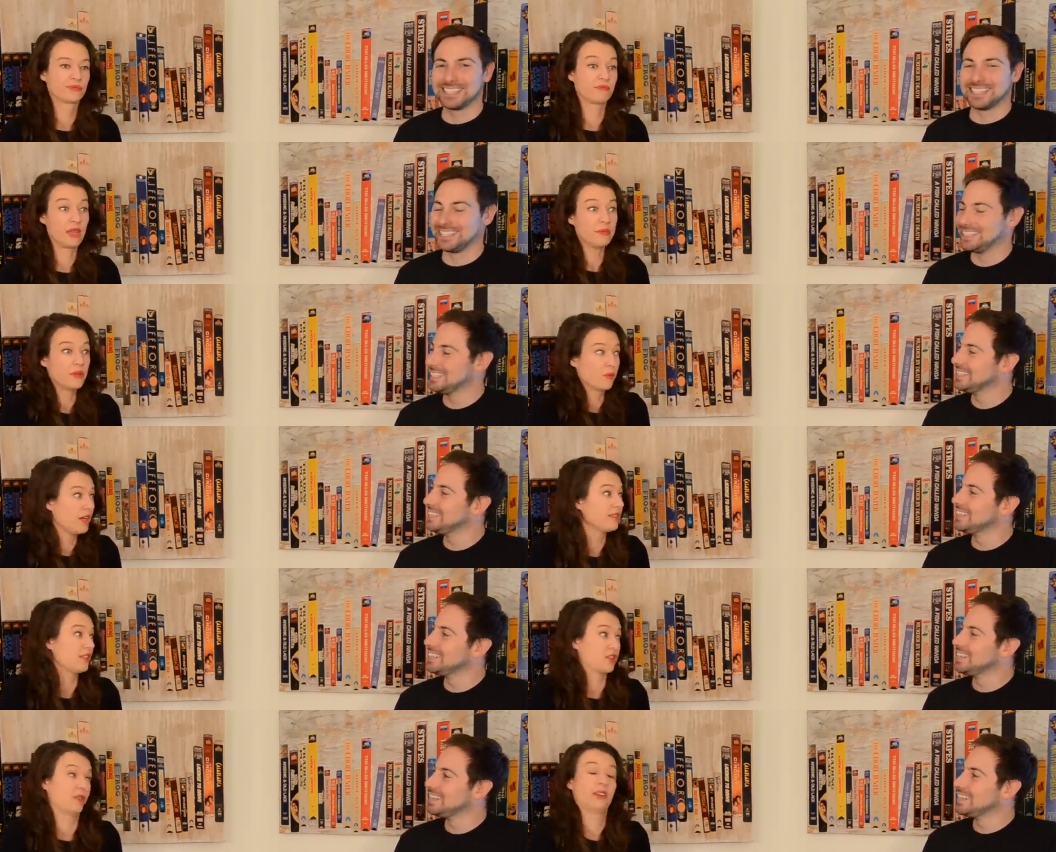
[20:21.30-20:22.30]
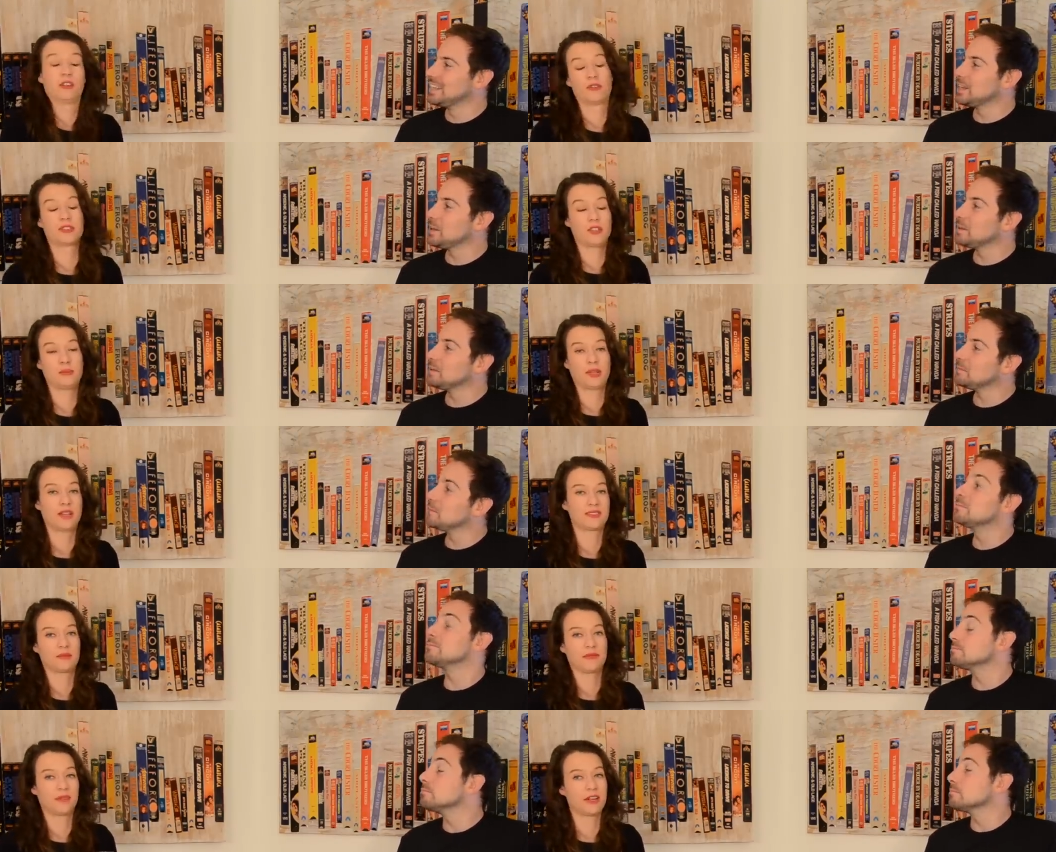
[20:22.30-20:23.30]
Speaker 1: Maybe it was a Joey Lawrence on
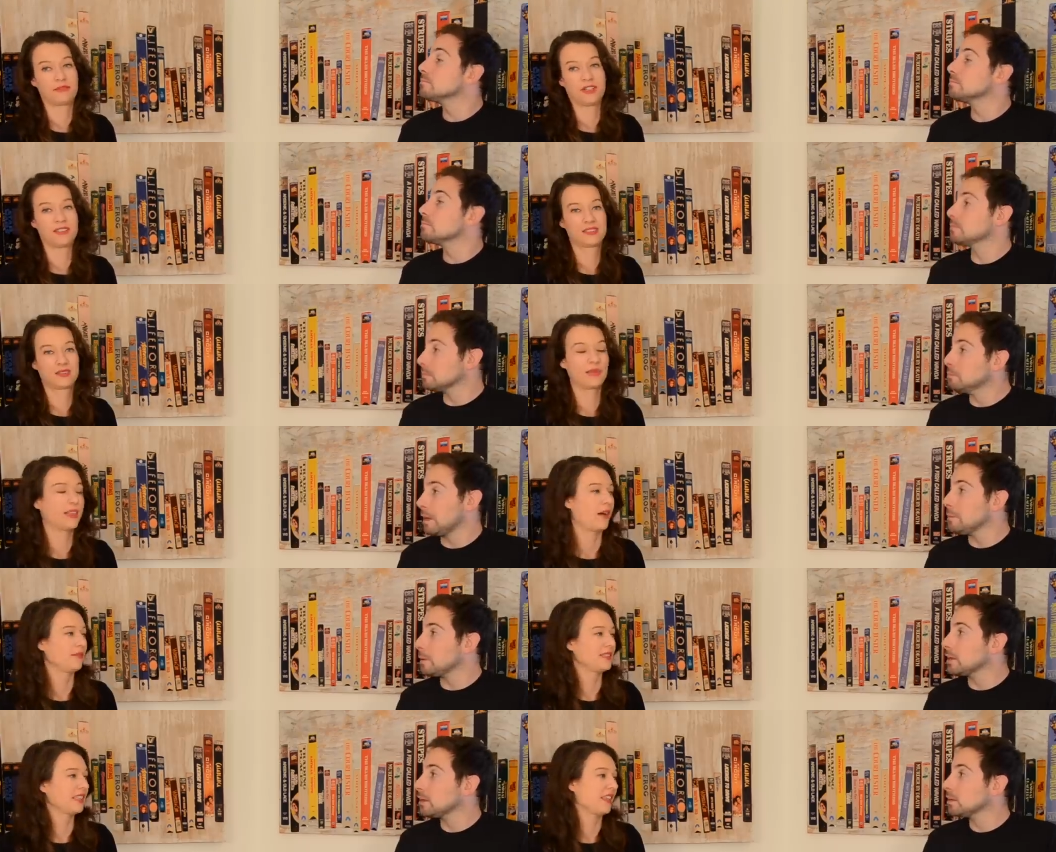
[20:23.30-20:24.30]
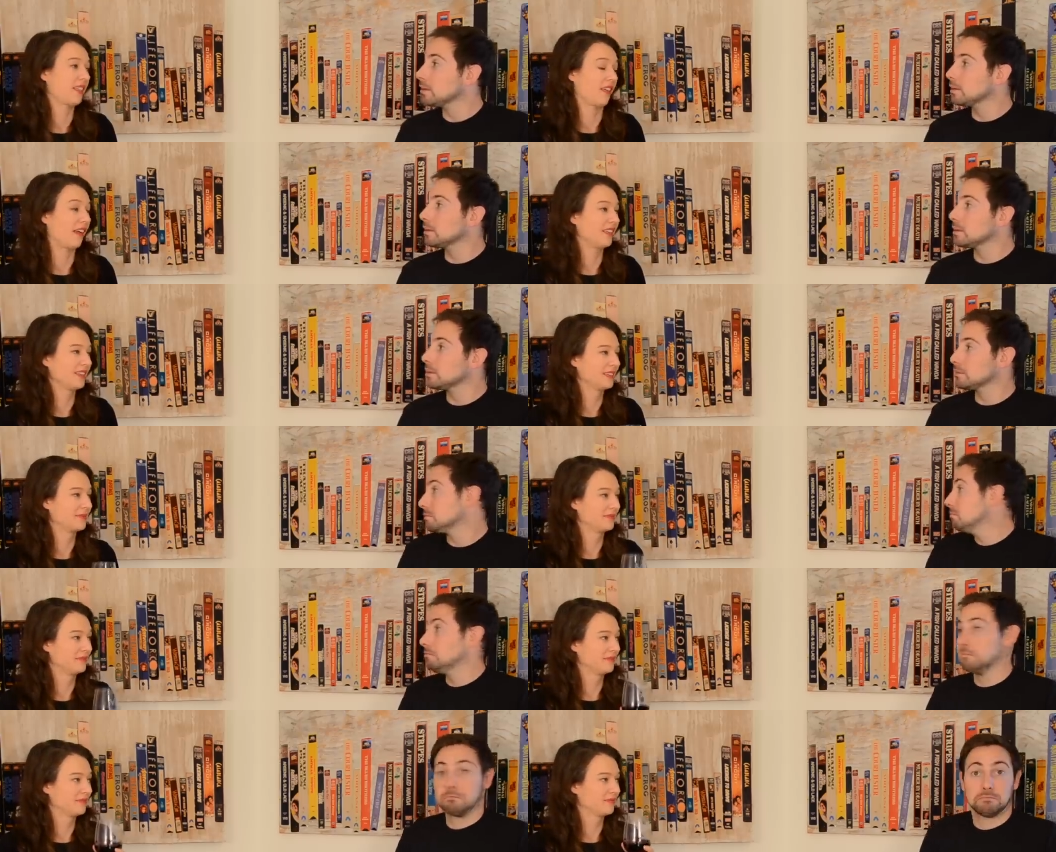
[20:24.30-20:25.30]
Blossom reference. I mean, Maybe. That was like a thing.
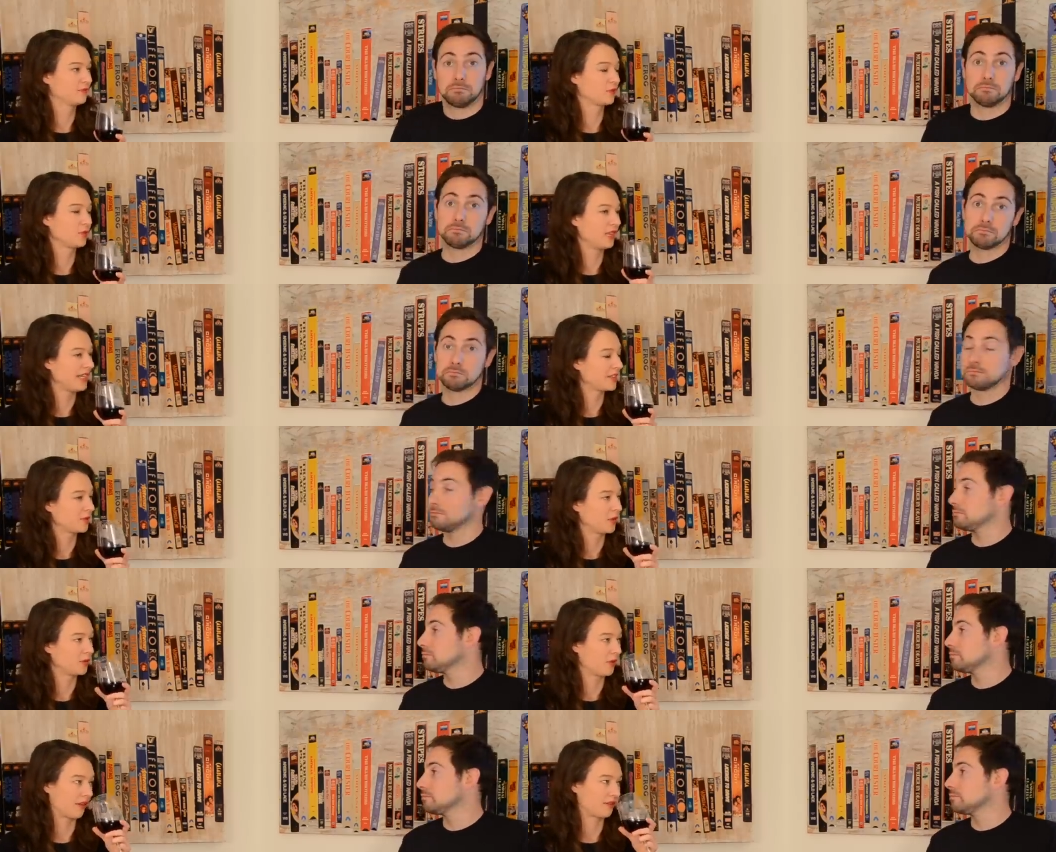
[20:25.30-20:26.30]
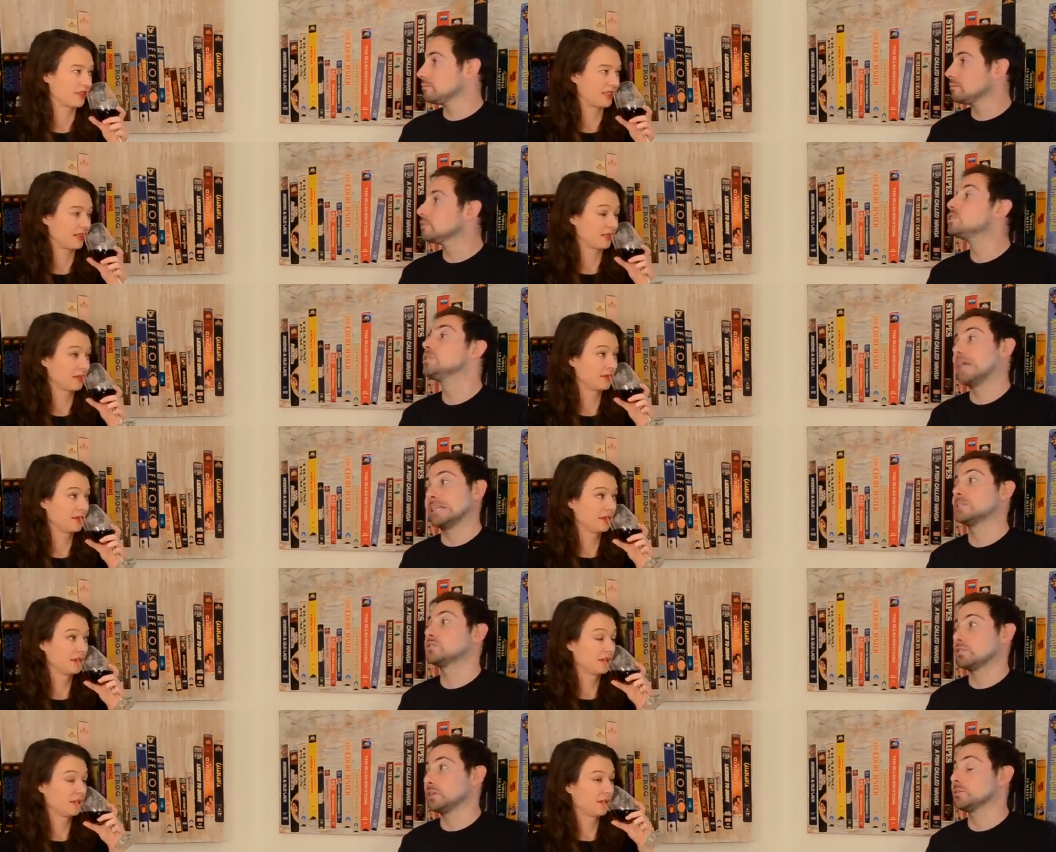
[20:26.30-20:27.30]
Rue likes her old references.
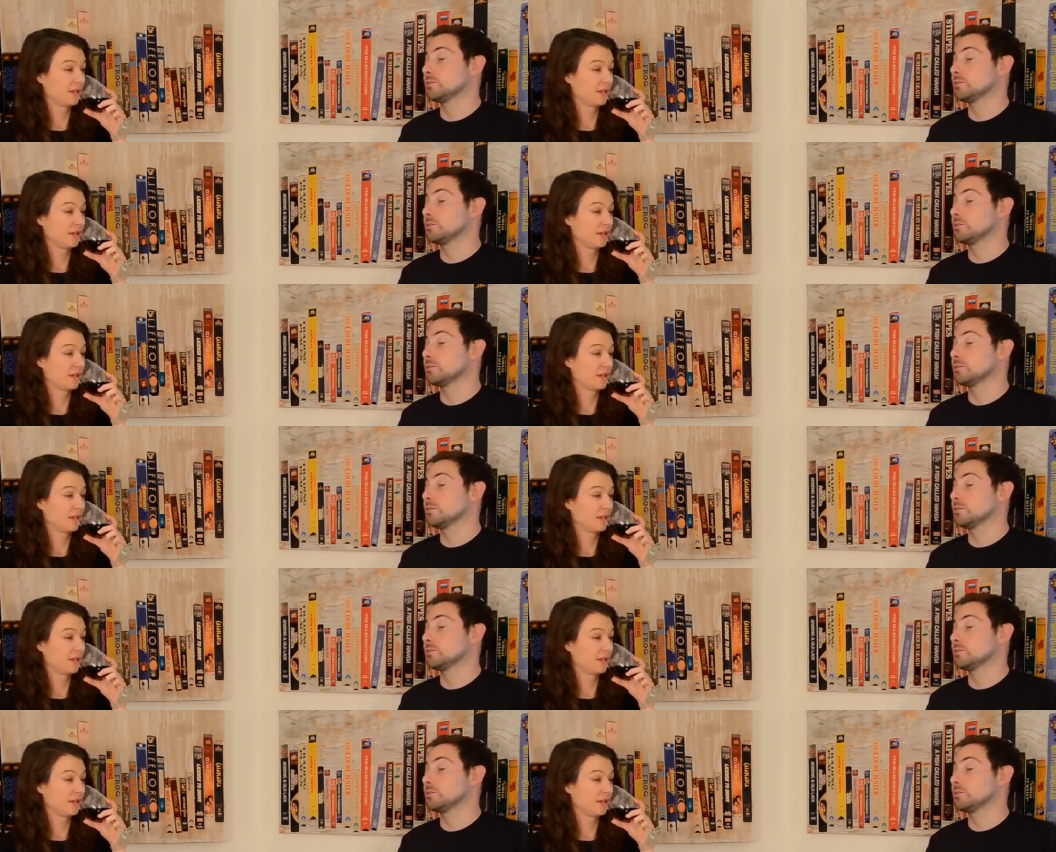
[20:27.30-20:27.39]
That's true.